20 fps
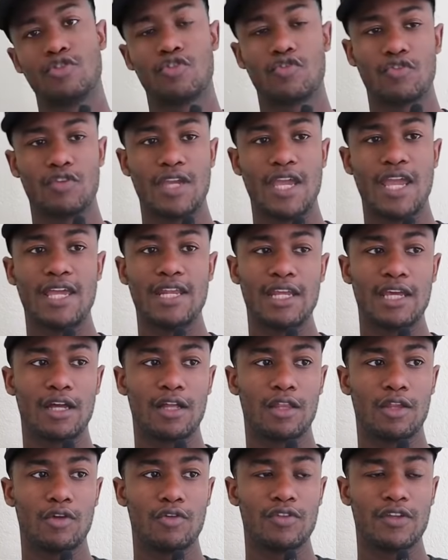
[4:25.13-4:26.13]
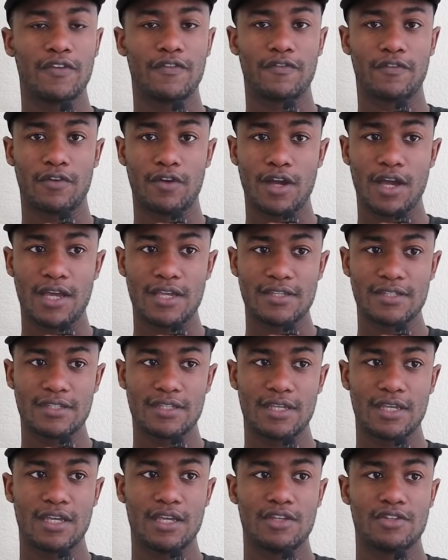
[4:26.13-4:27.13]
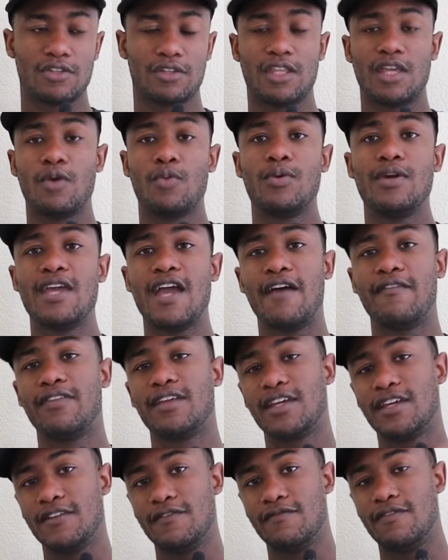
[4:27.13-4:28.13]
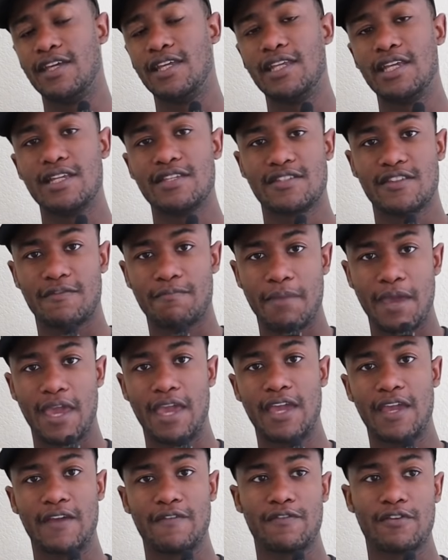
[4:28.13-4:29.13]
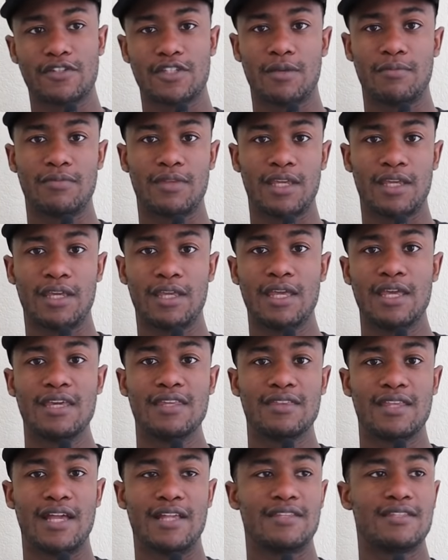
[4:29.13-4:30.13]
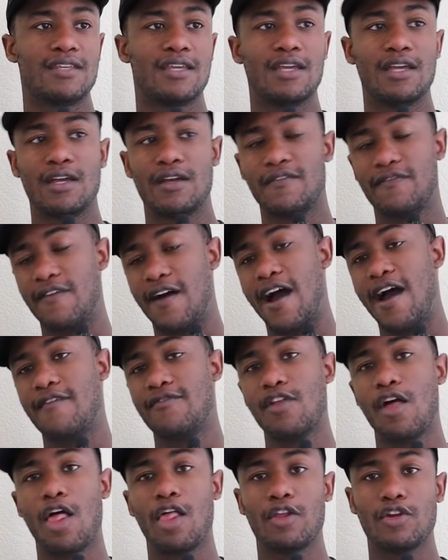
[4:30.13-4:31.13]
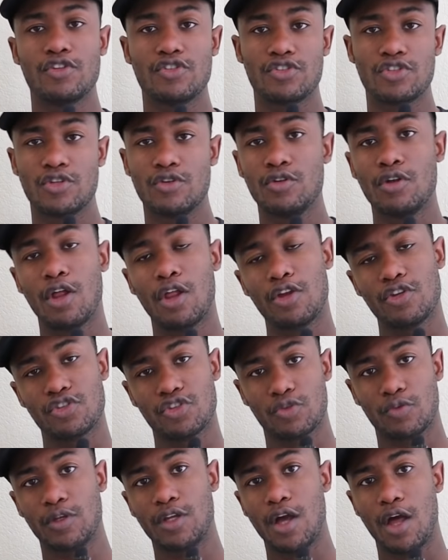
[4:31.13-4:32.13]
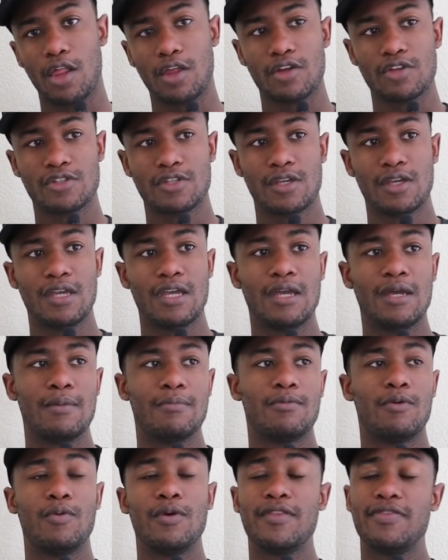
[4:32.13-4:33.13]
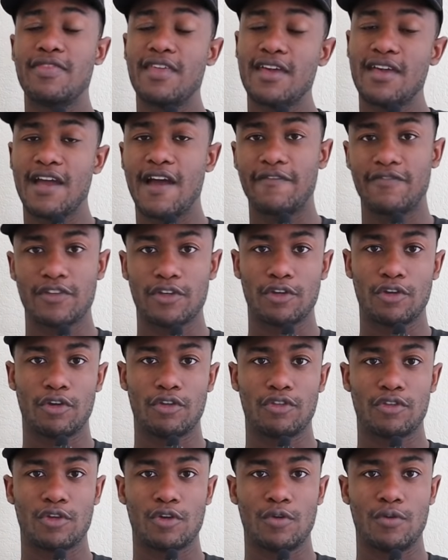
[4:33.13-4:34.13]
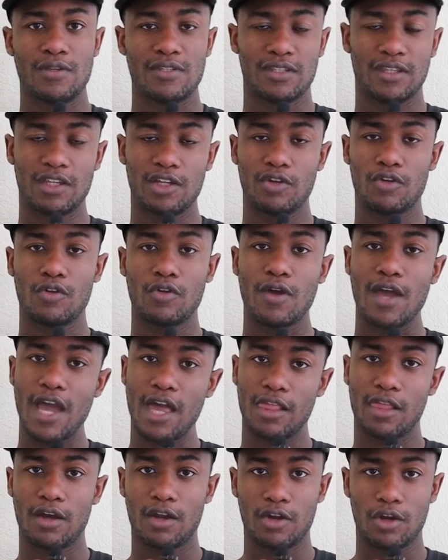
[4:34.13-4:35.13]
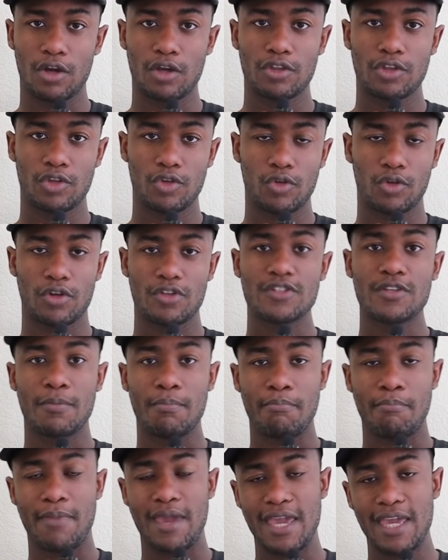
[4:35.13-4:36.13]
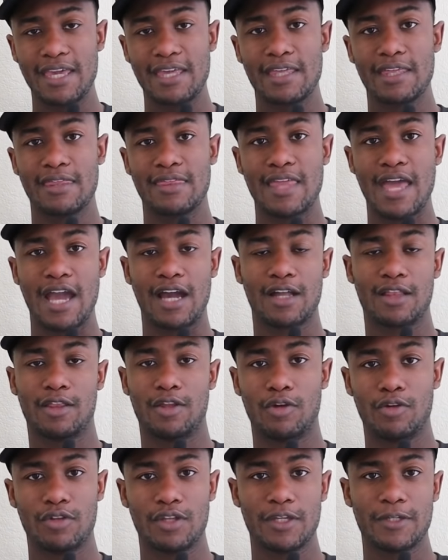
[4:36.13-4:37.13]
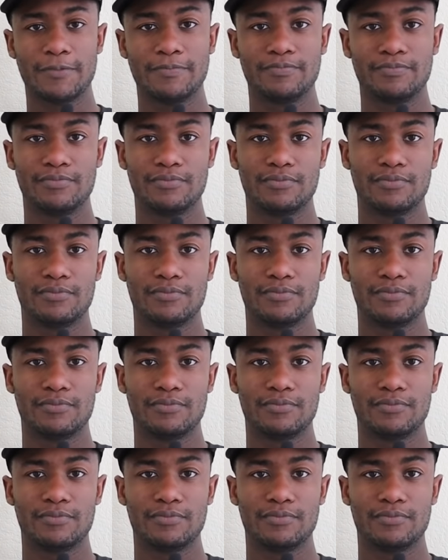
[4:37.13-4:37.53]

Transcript: creating clothing for us so that we have the convenience of paying for something that's $5, $2, $3, but what they have to go through is literal hell on earth in order to make that clothing.